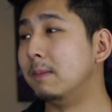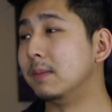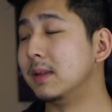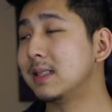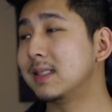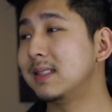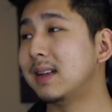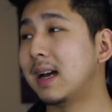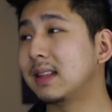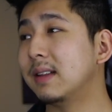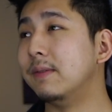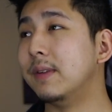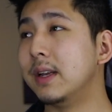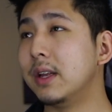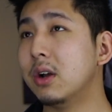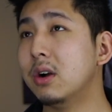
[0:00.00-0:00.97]
This is not the
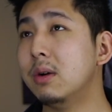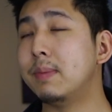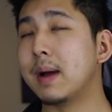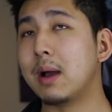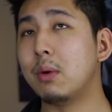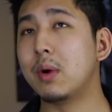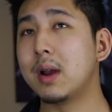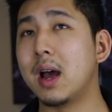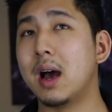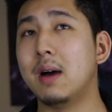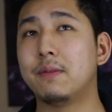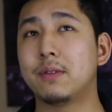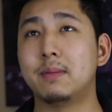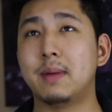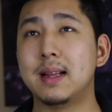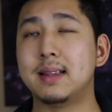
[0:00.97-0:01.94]
video, but I went
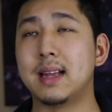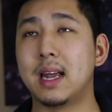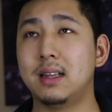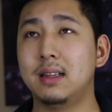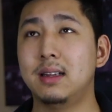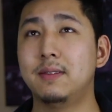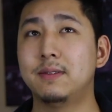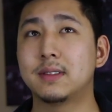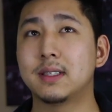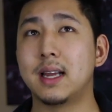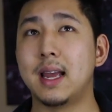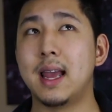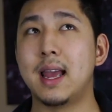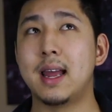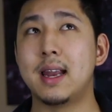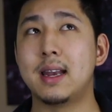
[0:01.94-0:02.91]
up for my deadlift
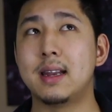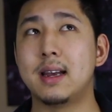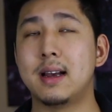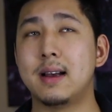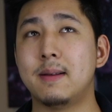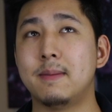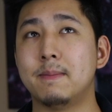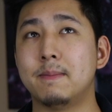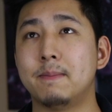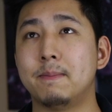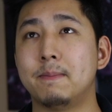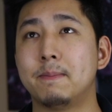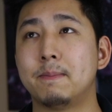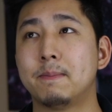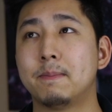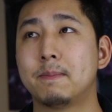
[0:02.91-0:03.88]
and
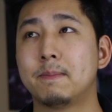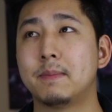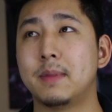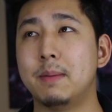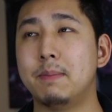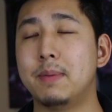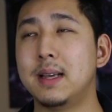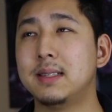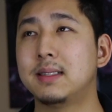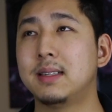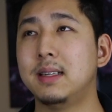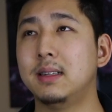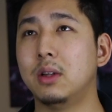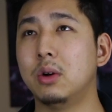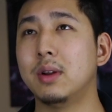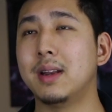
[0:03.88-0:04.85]
they
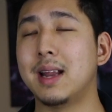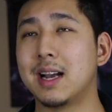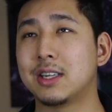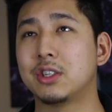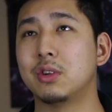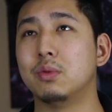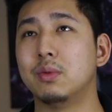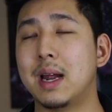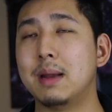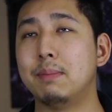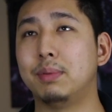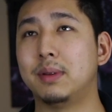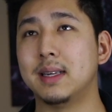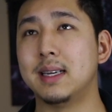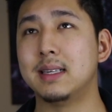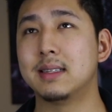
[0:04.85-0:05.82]
basically loaded extra red
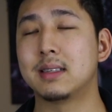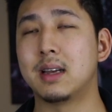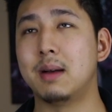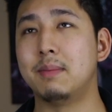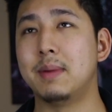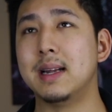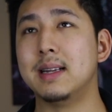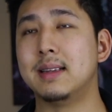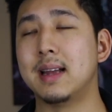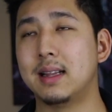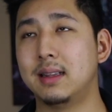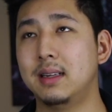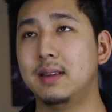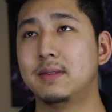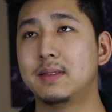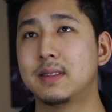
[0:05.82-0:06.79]
plates on my
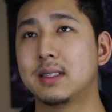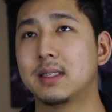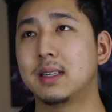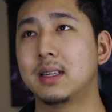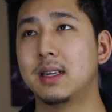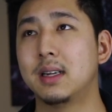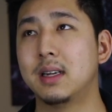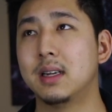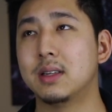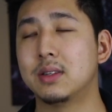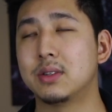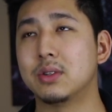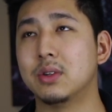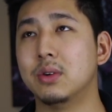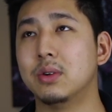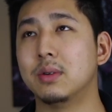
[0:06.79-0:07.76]
deadlift.
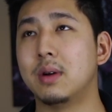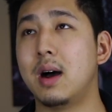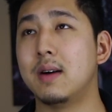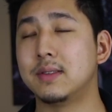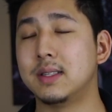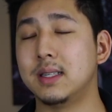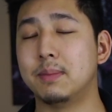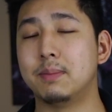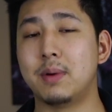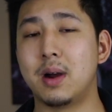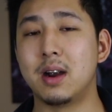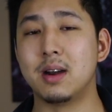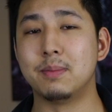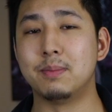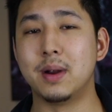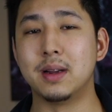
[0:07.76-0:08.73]
So obviously the
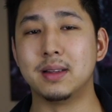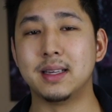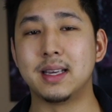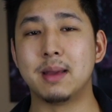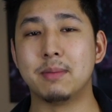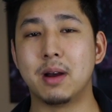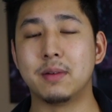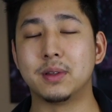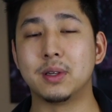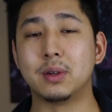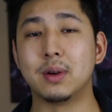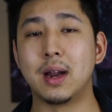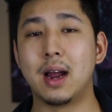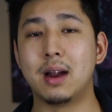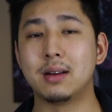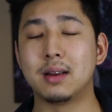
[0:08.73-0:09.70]
bar barely came off the
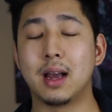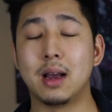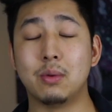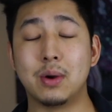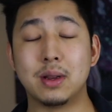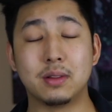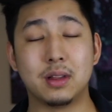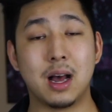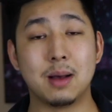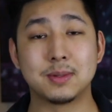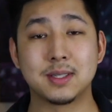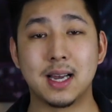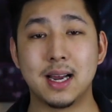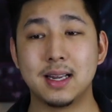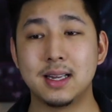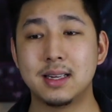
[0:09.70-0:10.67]
ground. I went
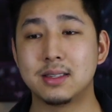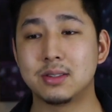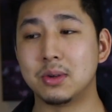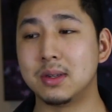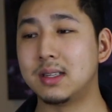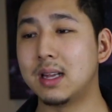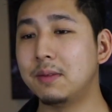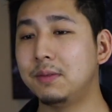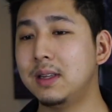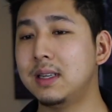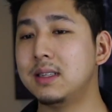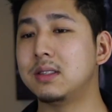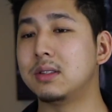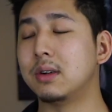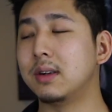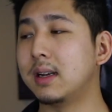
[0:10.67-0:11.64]
lopsided. So I definitely
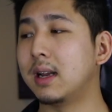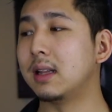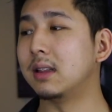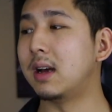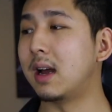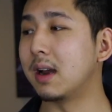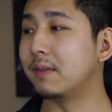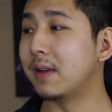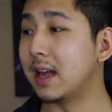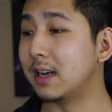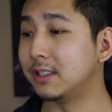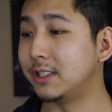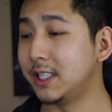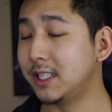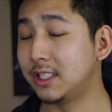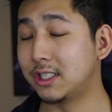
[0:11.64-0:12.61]
exerted a lot of
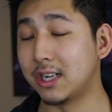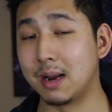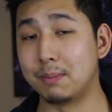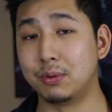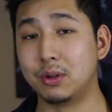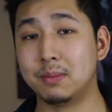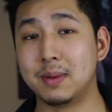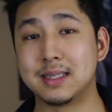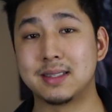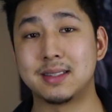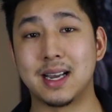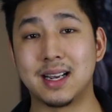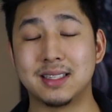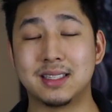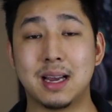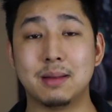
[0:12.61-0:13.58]
energy trying to pull my
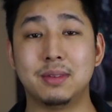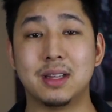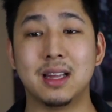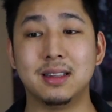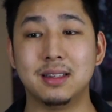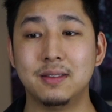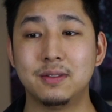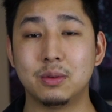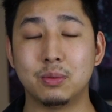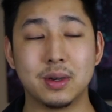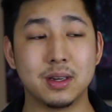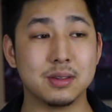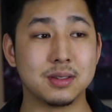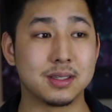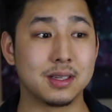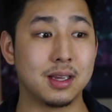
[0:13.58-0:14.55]
second time deadlift
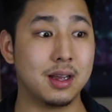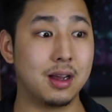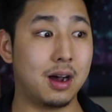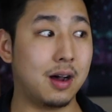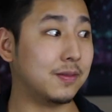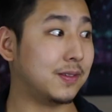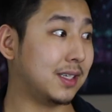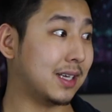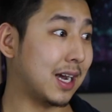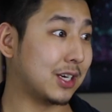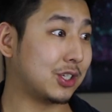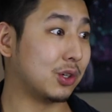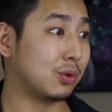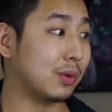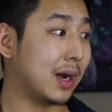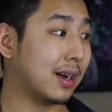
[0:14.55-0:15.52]
when it was obviously an
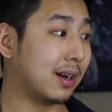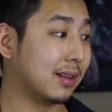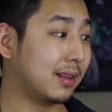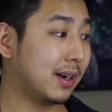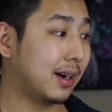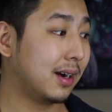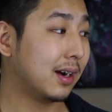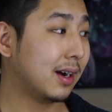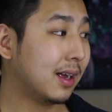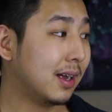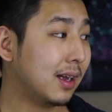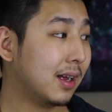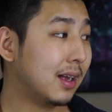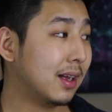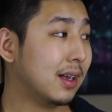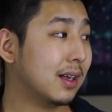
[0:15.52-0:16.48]
extra red on there.
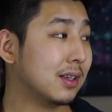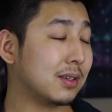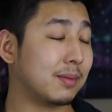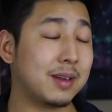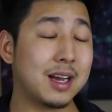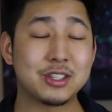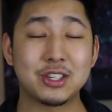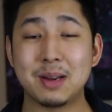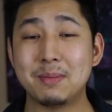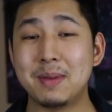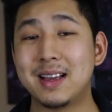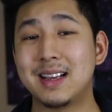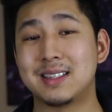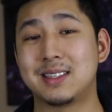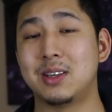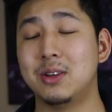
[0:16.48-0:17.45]
So I'm not trying to
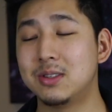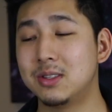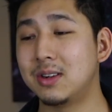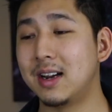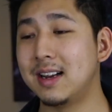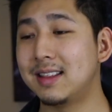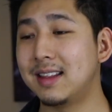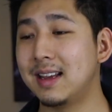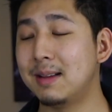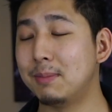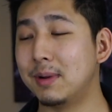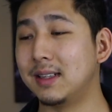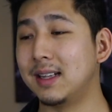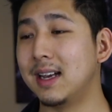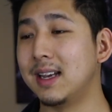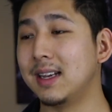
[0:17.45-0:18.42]
make excuses or anything,
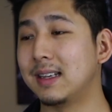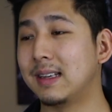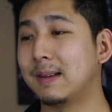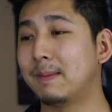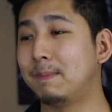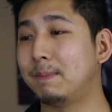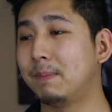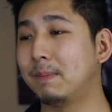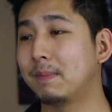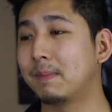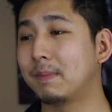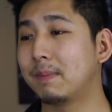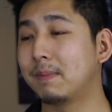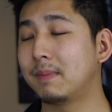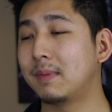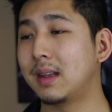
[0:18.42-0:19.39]
but like,
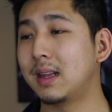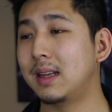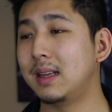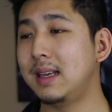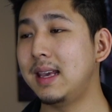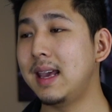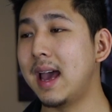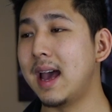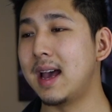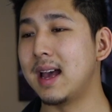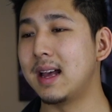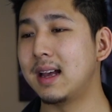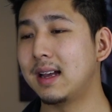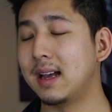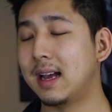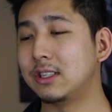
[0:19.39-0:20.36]

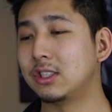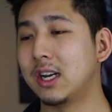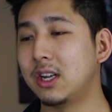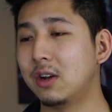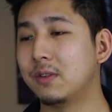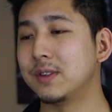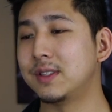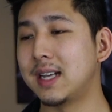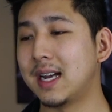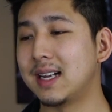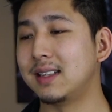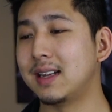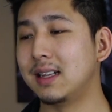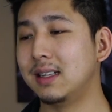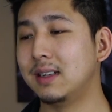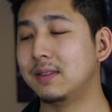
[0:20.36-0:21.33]
yeah, I tried to go for a
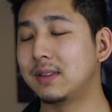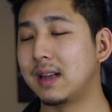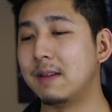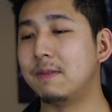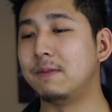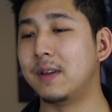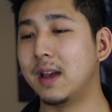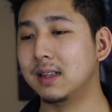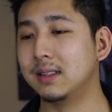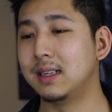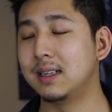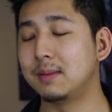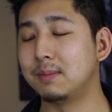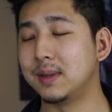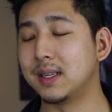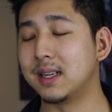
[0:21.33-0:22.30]
second deadlift. I failed
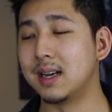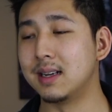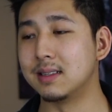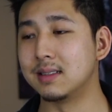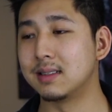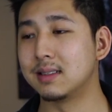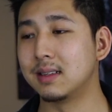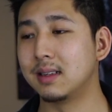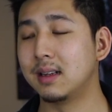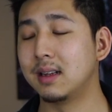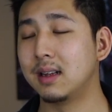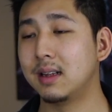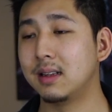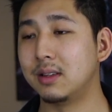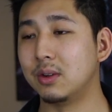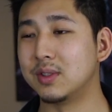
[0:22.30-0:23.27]
it because
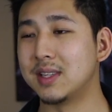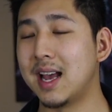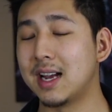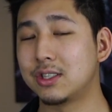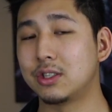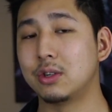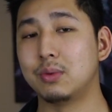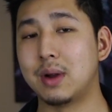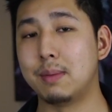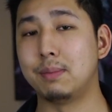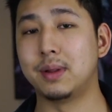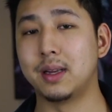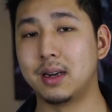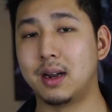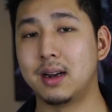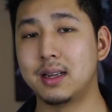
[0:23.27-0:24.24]
there was extra red
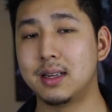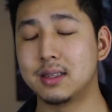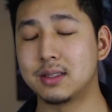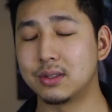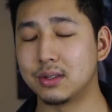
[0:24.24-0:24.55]
plate on it.